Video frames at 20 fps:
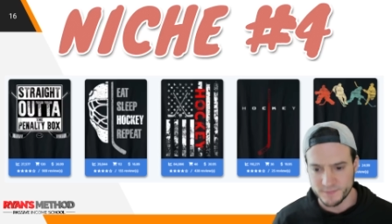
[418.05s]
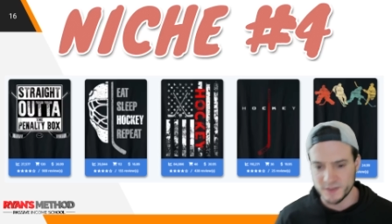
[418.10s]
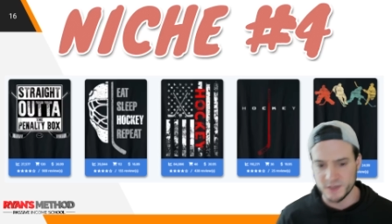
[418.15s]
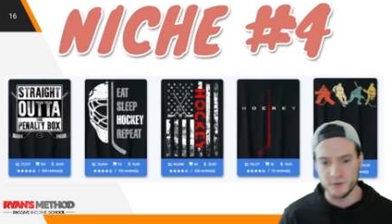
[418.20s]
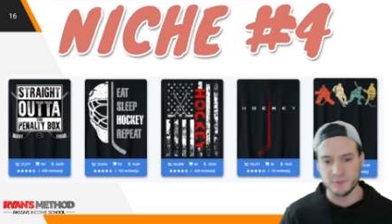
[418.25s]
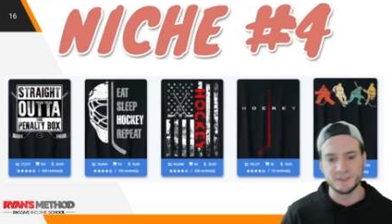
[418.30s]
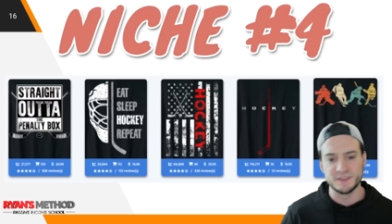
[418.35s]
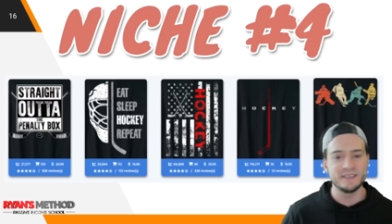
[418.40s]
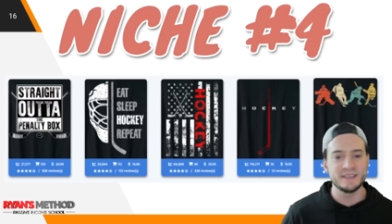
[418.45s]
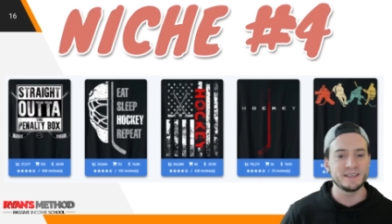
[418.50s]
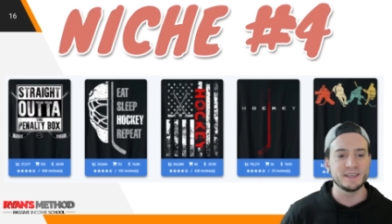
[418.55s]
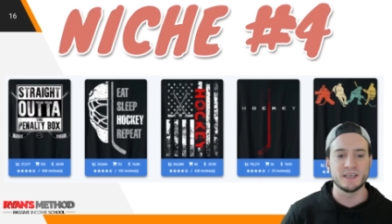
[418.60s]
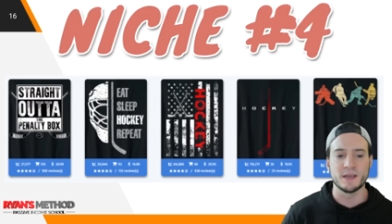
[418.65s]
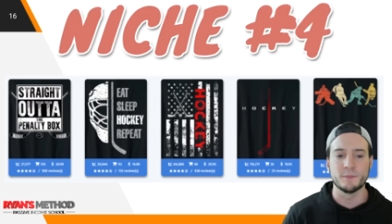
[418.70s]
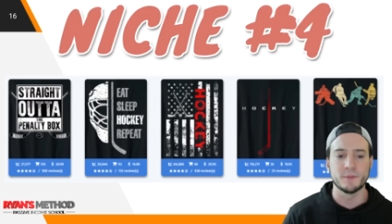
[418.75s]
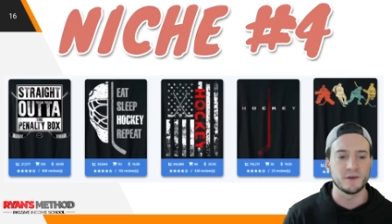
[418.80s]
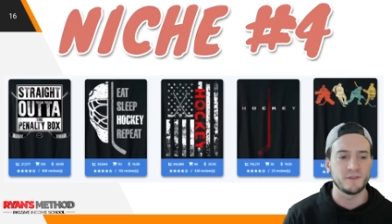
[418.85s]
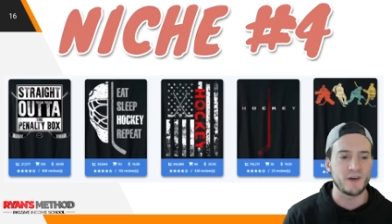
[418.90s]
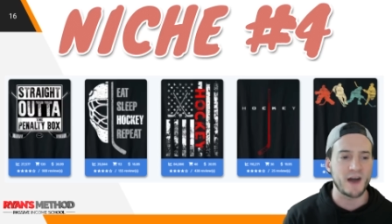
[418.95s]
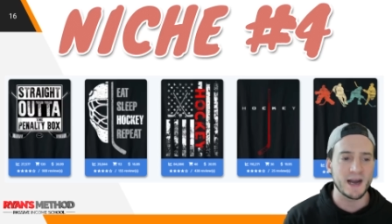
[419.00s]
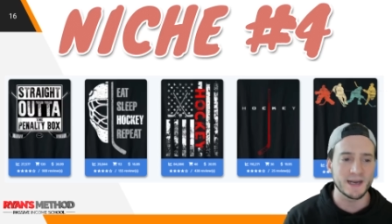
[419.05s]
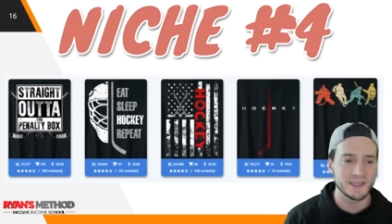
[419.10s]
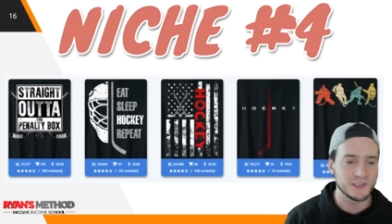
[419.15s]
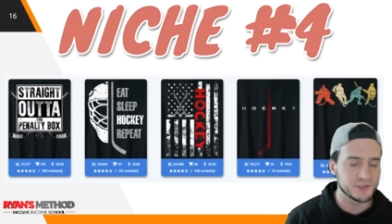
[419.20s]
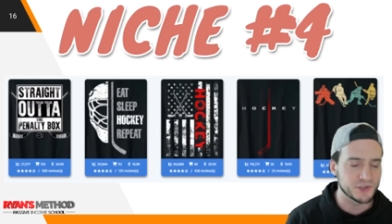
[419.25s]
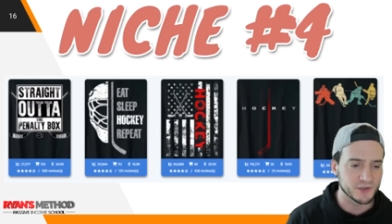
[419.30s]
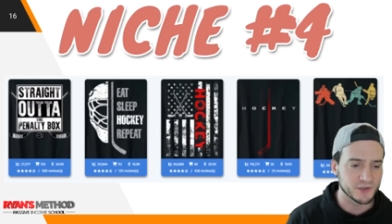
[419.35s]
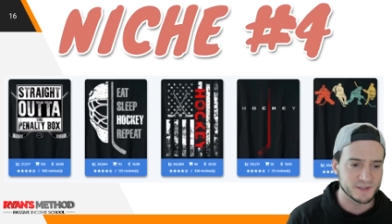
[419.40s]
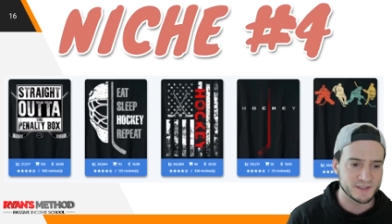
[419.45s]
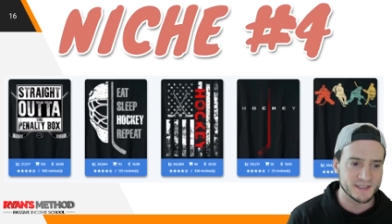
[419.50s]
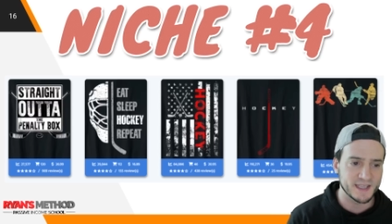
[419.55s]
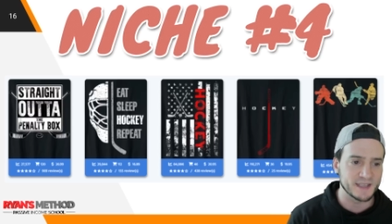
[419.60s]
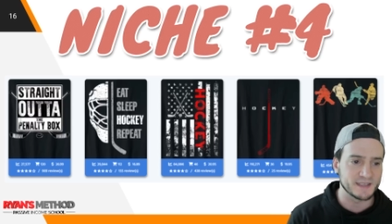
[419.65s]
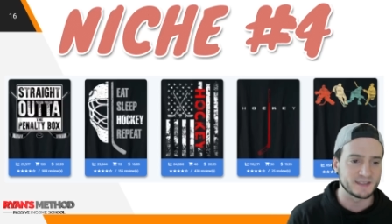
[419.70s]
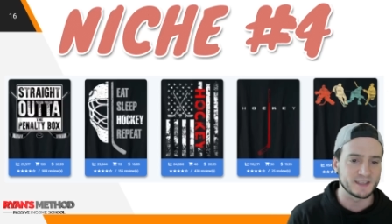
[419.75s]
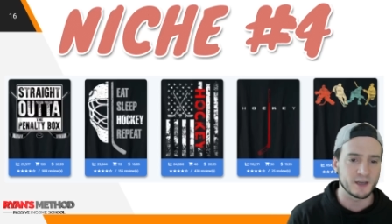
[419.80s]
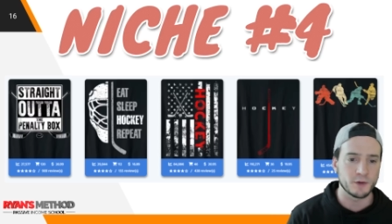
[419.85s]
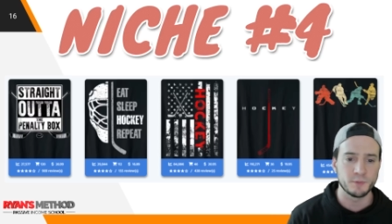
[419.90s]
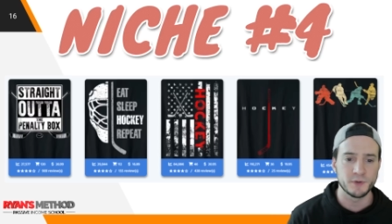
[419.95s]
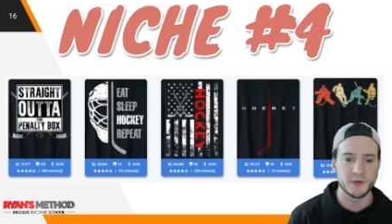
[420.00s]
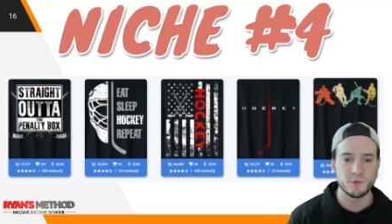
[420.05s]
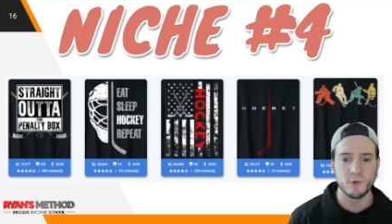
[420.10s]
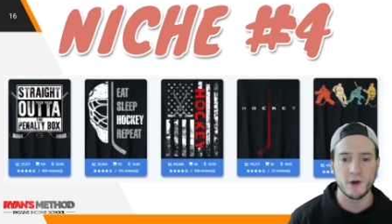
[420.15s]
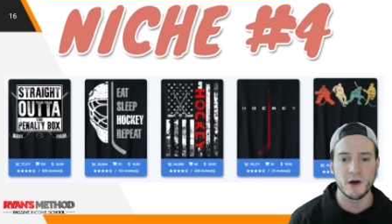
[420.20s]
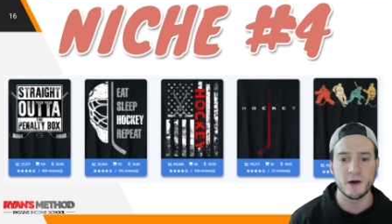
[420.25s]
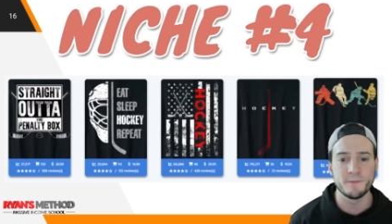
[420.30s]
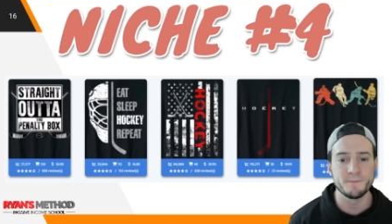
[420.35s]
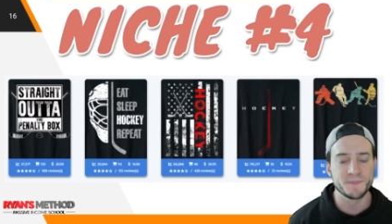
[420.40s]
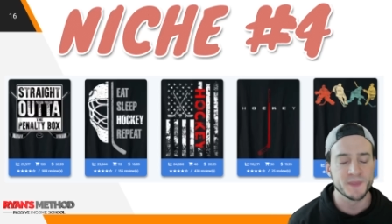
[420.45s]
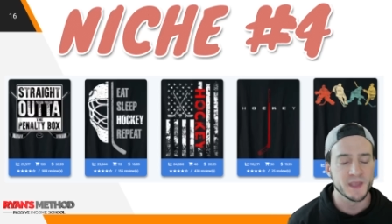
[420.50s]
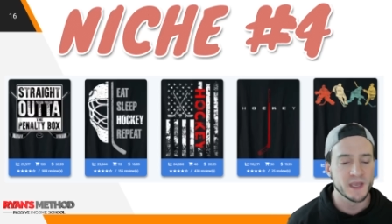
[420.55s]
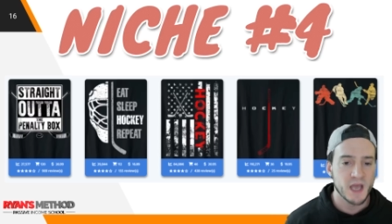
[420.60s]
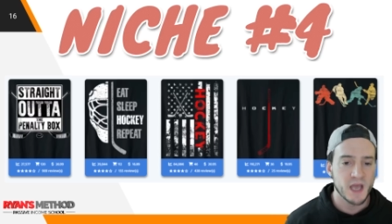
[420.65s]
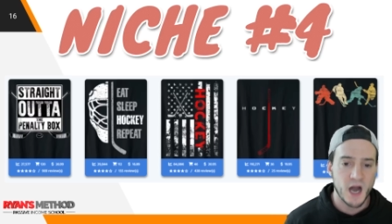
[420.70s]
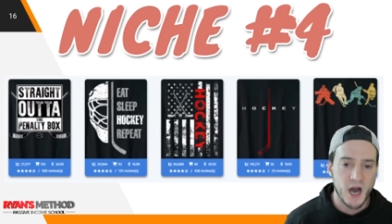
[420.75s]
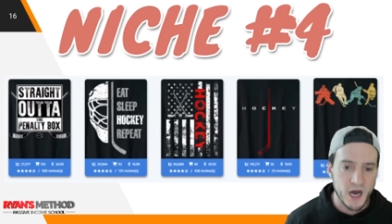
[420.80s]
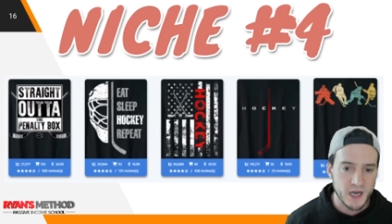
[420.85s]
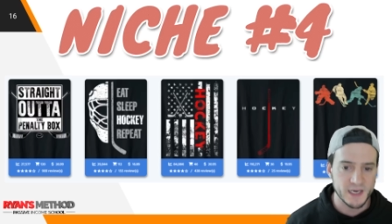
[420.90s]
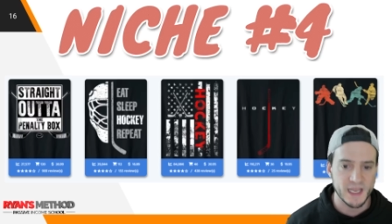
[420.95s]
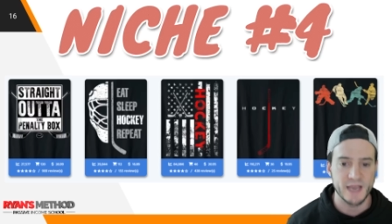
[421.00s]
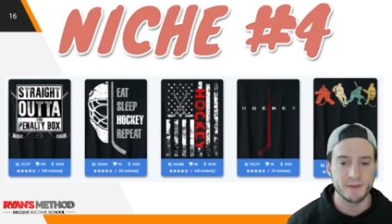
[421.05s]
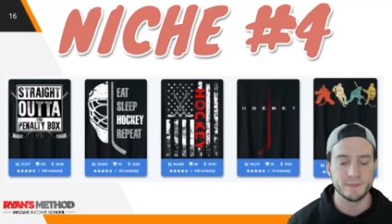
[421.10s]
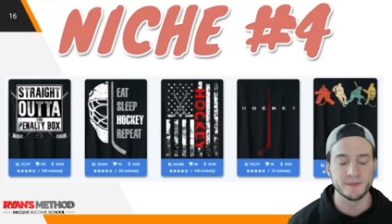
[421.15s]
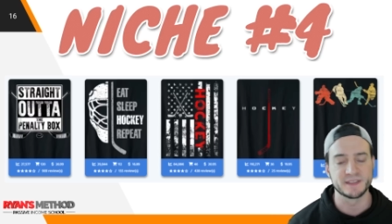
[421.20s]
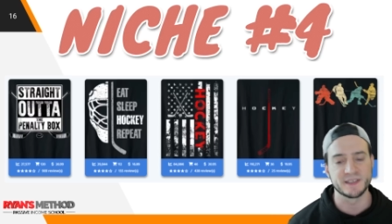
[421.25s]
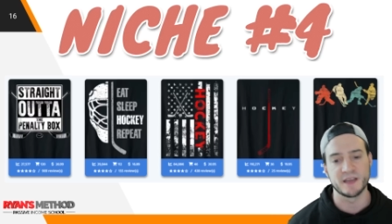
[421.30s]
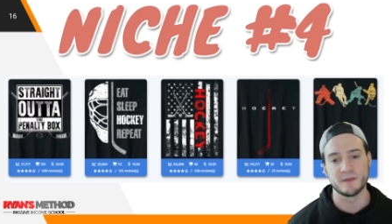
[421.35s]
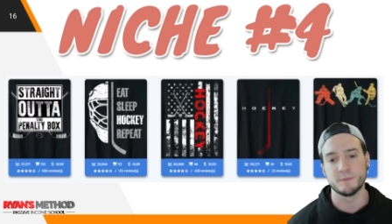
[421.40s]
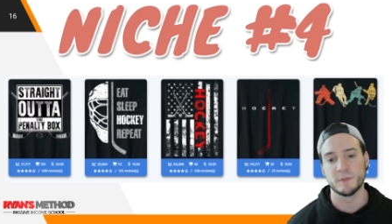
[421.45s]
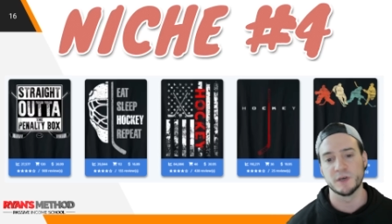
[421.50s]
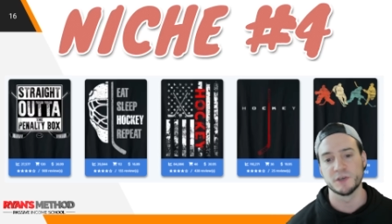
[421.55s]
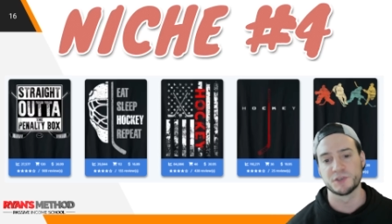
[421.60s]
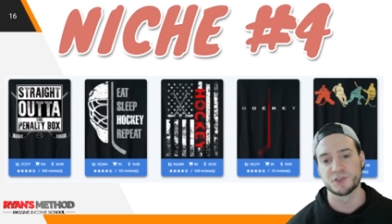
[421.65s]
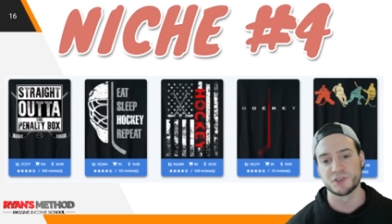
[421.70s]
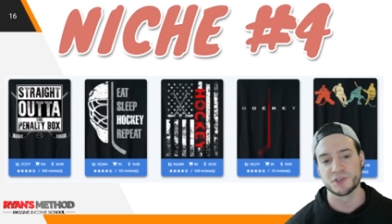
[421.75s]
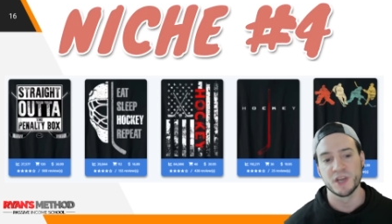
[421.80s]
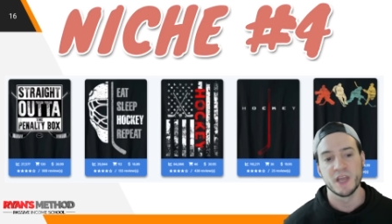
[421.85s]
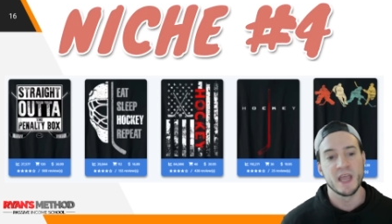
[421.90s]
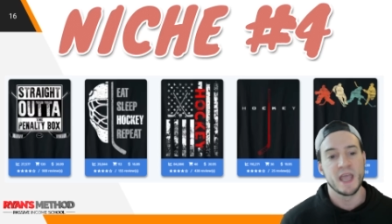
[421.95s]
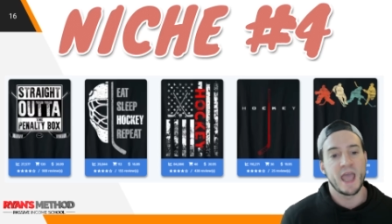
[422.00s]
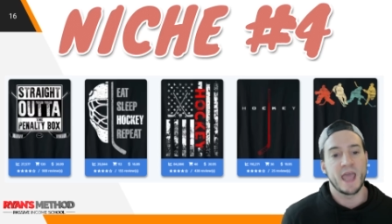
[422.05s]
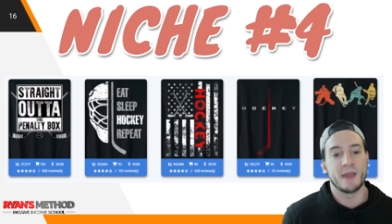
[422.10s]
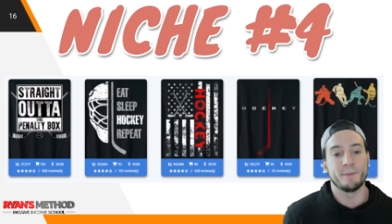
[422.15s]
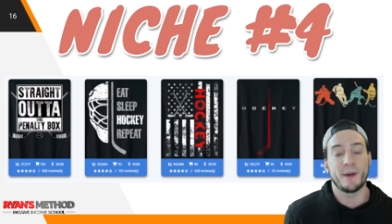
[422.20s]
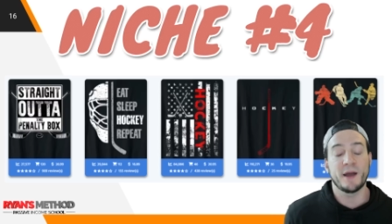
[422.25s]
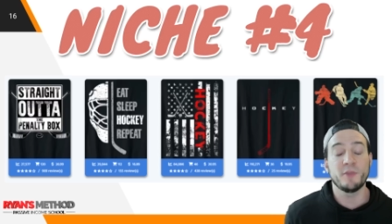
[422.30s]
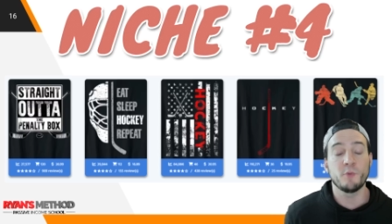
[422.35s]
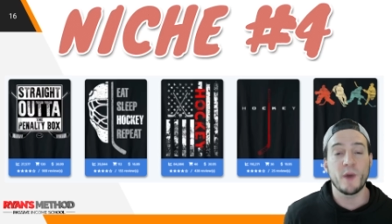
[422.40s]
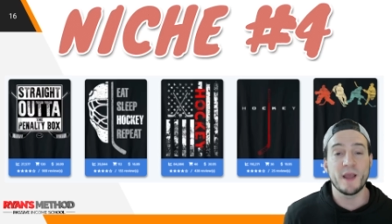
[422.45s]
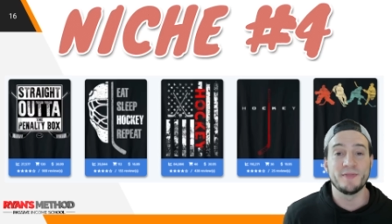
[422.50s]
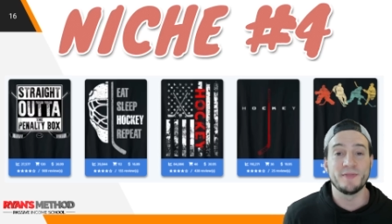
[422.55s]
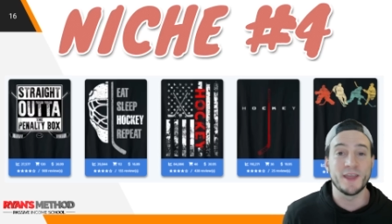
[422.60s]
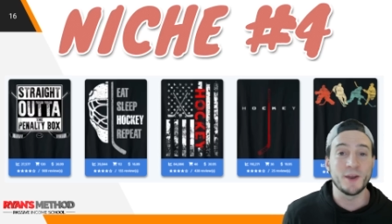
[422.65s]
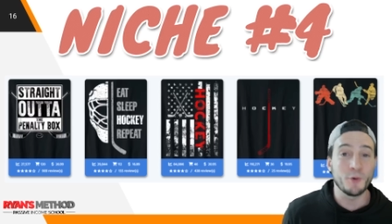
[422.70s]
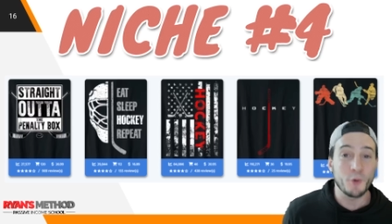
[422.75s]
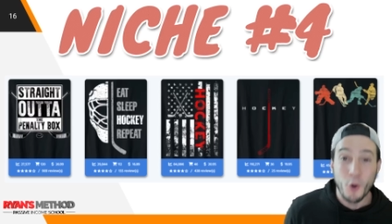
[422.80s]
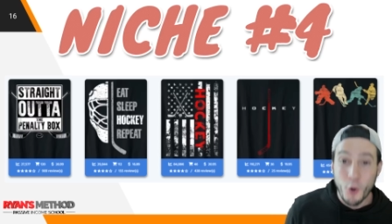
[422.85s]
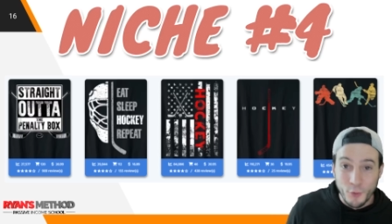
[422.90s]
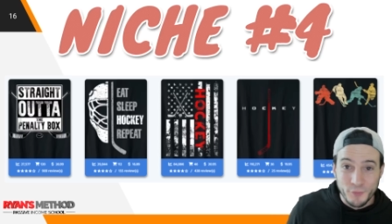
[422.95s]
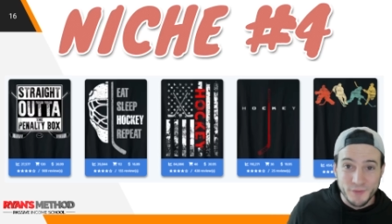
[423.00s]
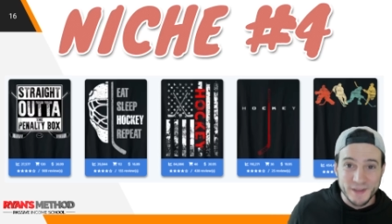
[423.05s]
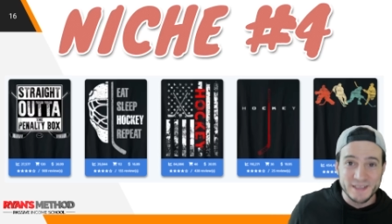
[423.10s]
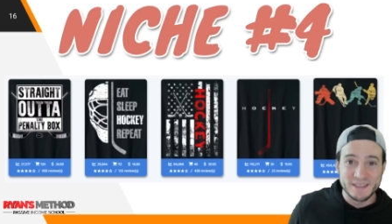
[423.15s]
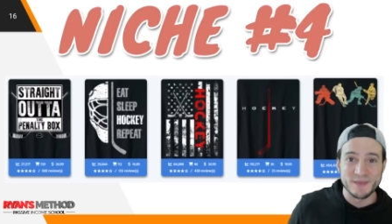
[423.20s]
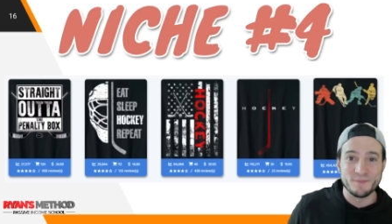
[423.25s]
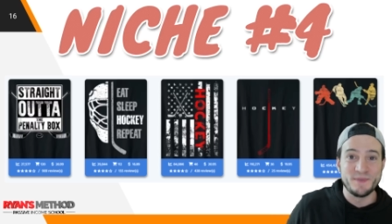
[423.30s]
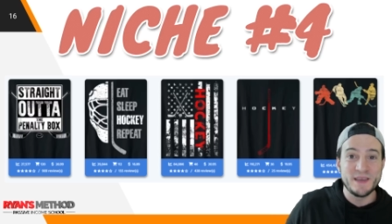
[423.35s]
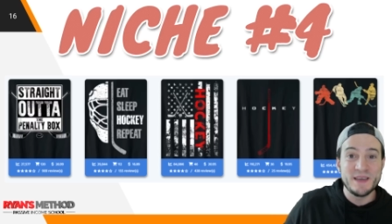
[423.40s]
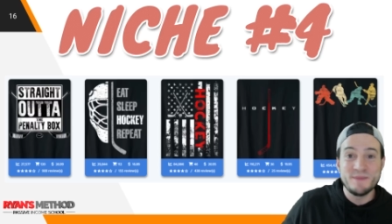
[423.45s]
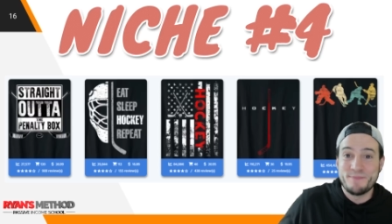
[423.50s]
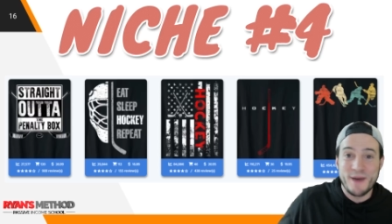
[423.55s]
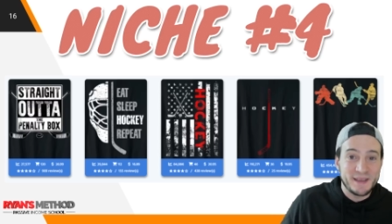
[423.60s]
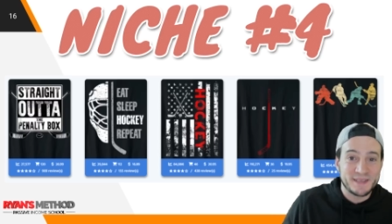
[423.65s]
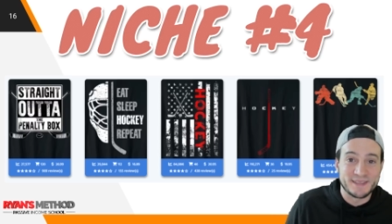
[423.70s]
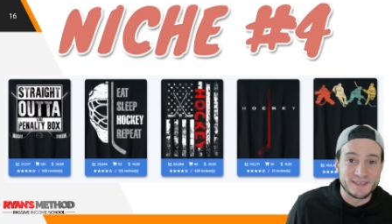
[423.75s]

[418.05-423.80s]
you know decent number of hockey shirts that sell pretty well on Amazon merch. And by the way, they don't all need to be best